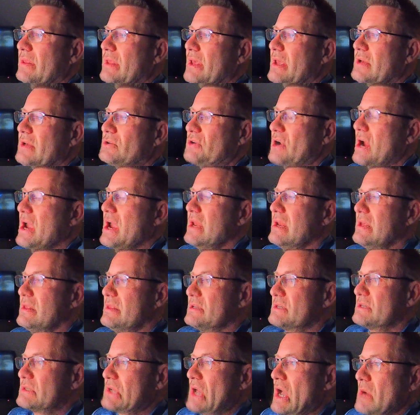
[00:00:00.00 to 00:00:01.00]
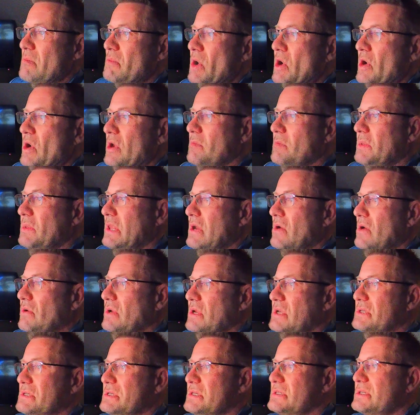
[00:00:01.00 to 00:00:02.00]
They trade in the stock market, but they don't
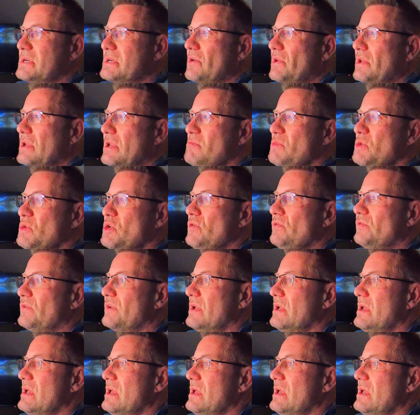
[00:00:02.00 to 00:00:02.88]
necessarily move